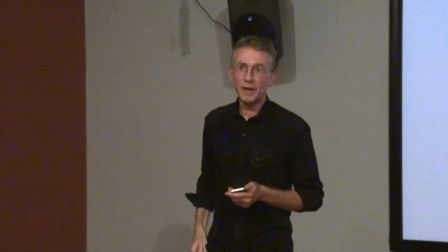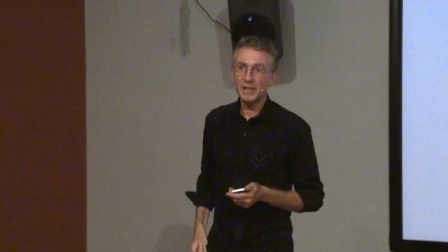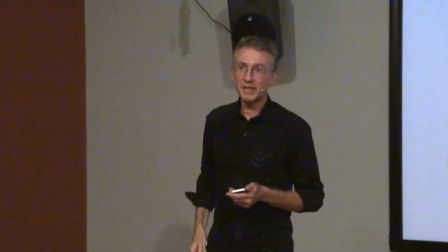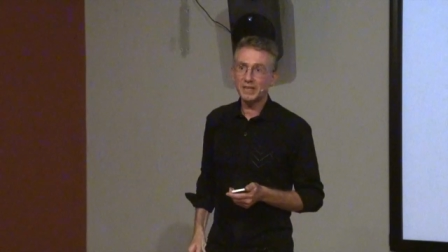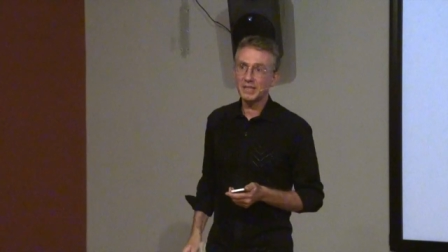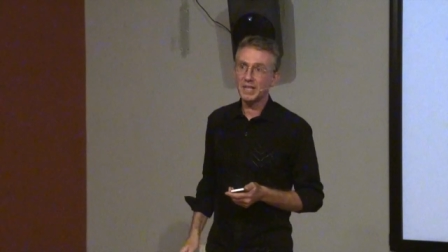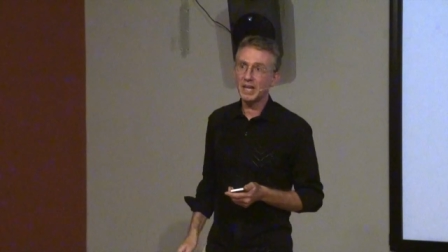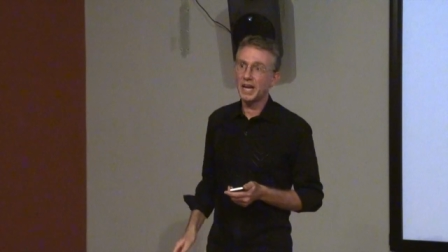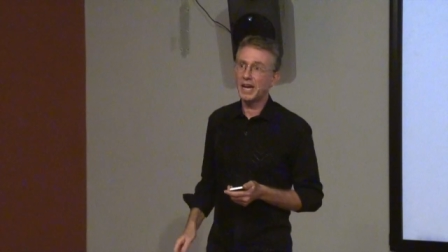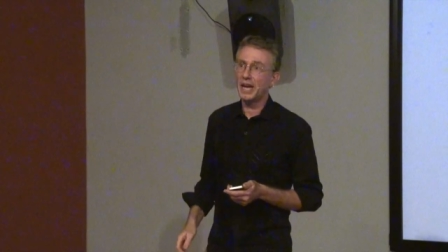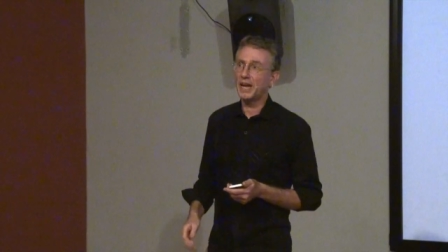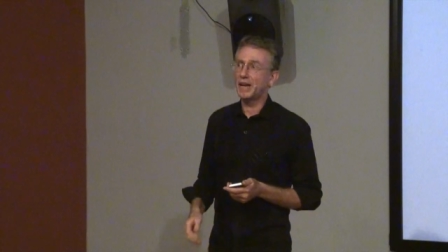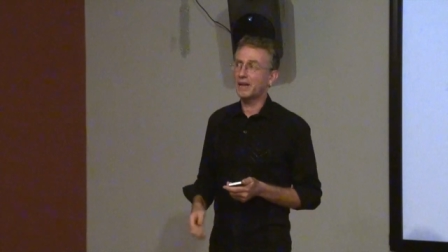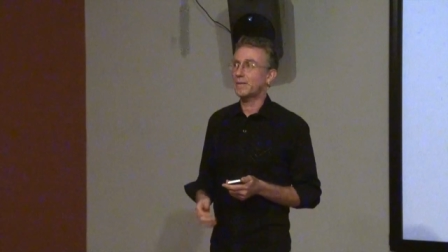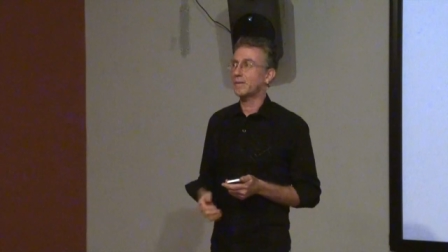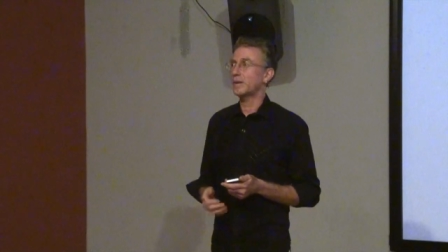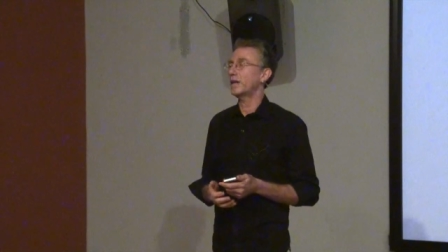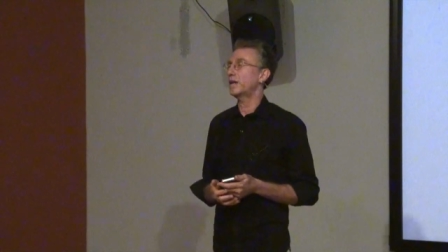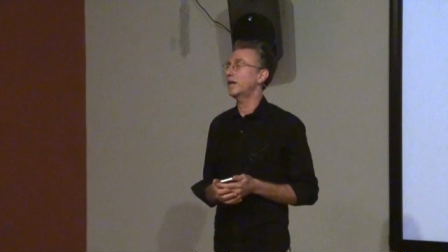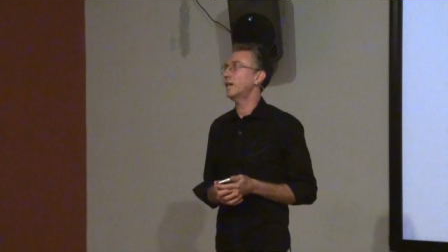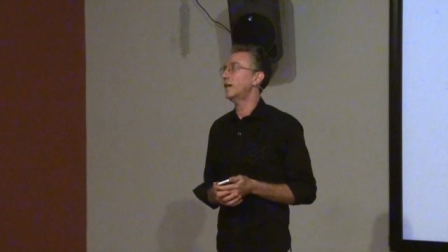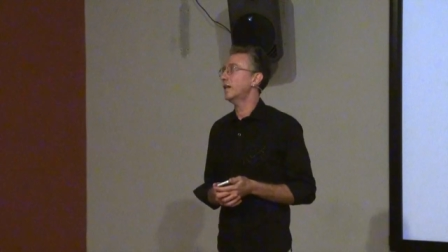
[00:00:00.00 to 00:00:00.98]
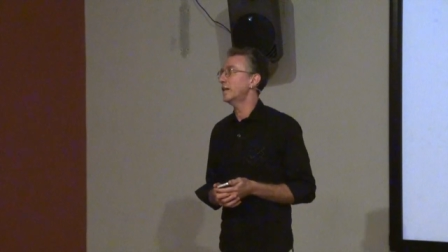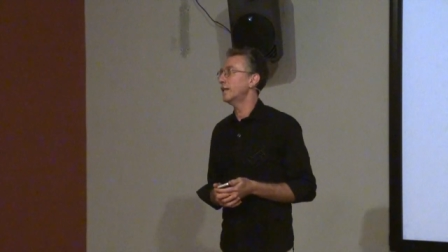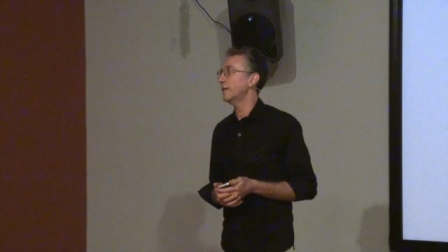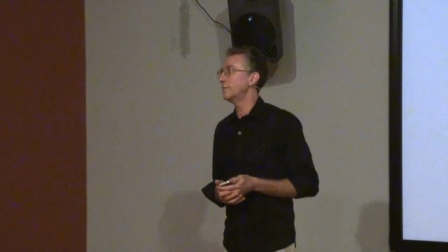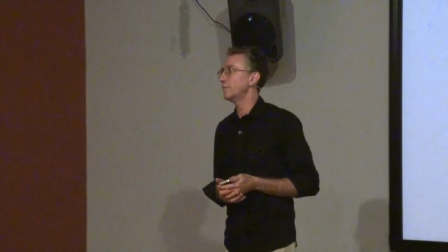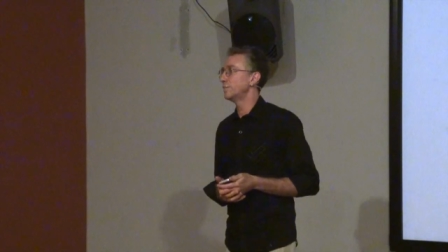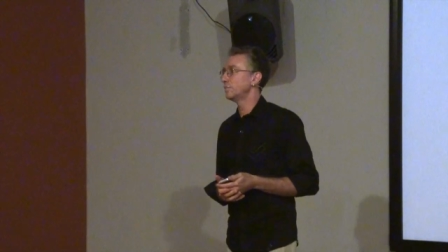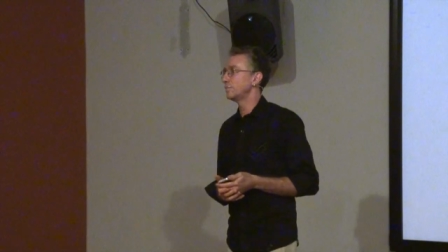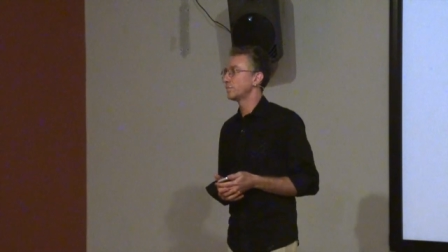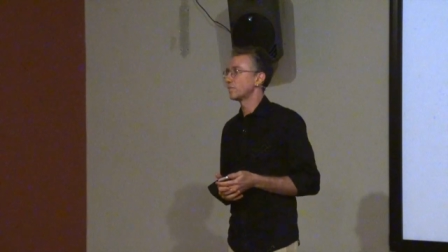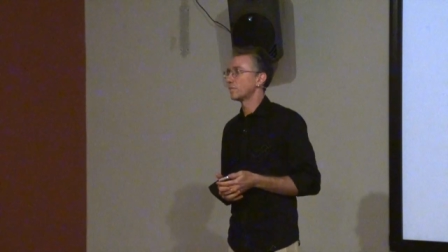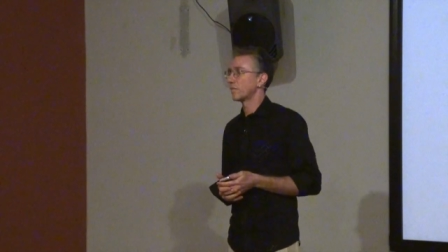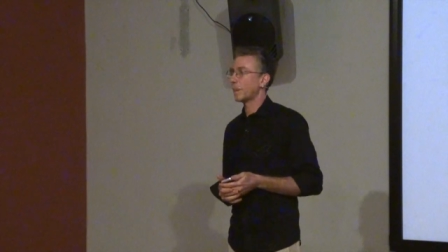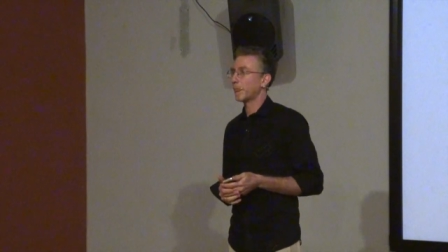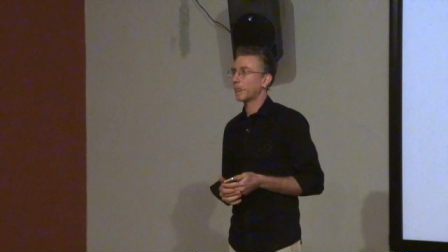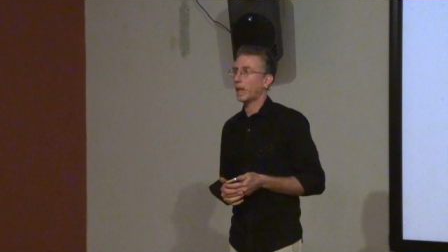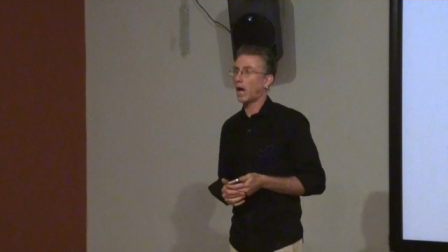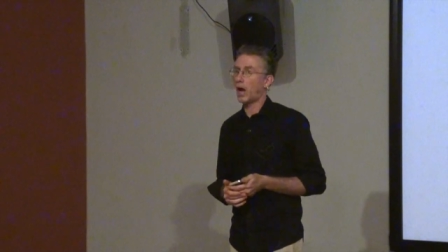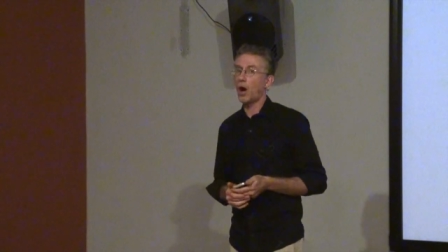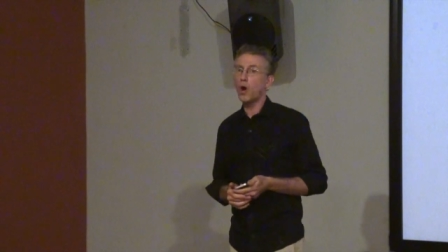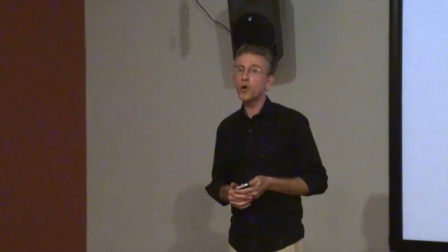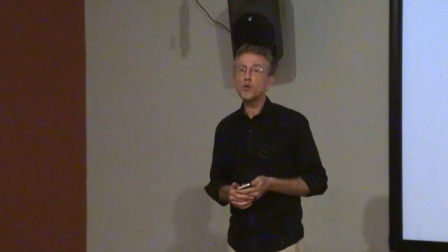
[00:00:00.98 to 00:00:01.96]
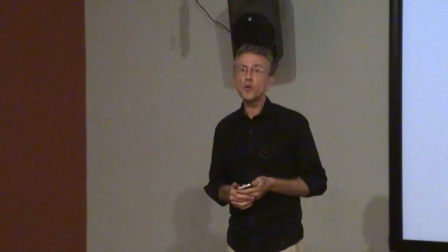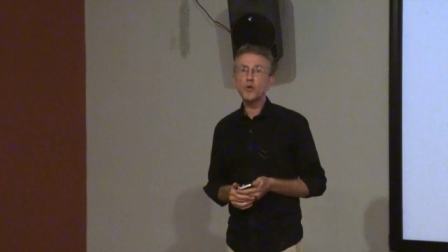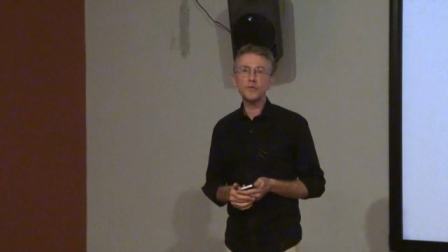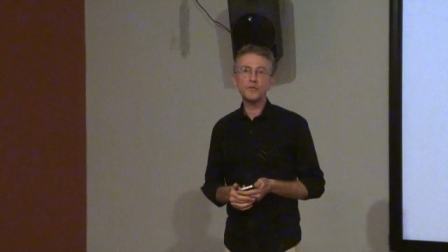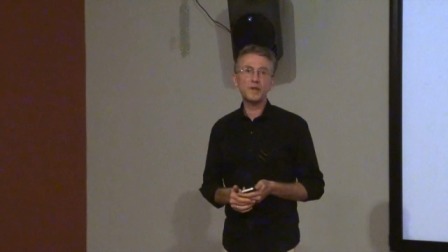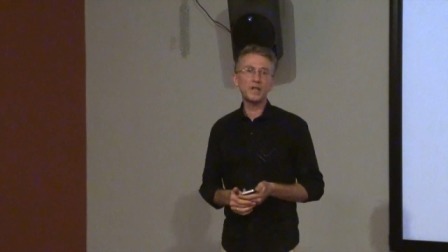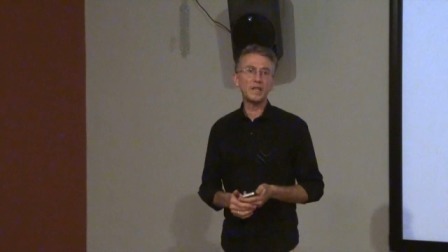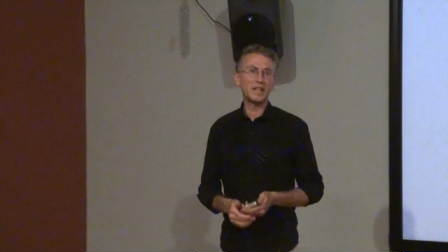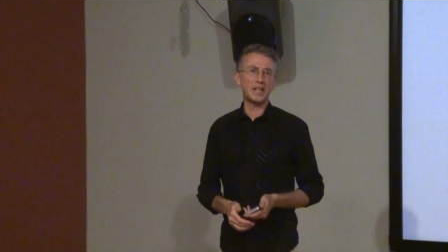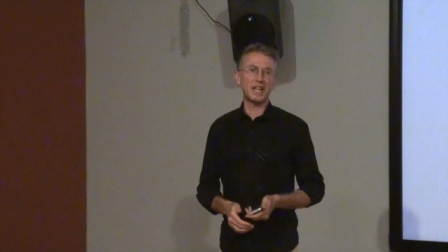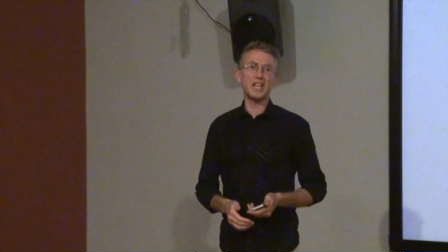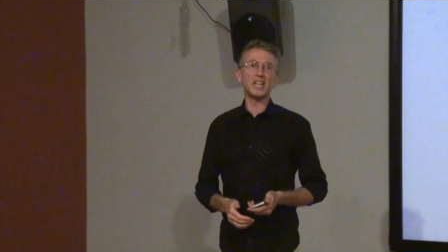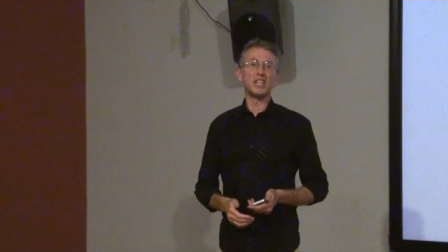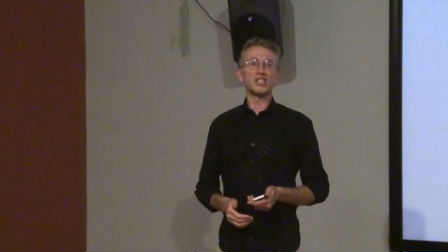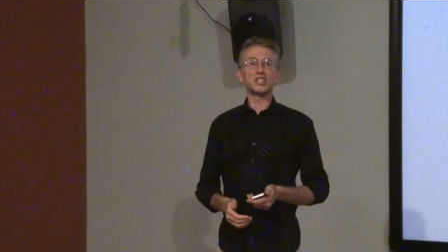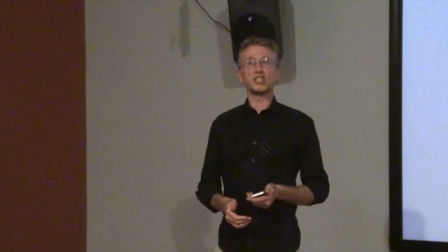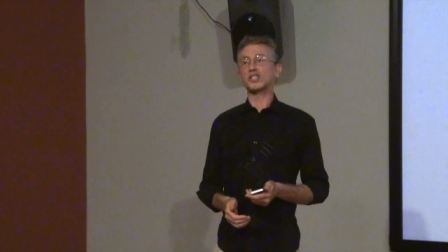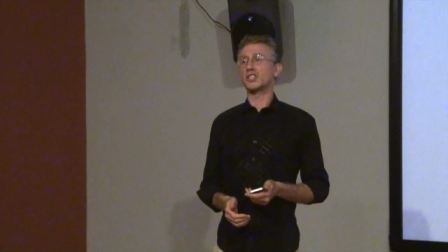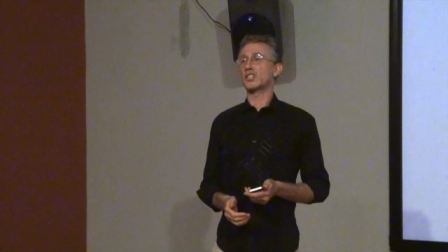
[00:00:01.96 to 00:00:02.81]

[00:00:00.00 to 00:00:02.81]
If I say um, Auroville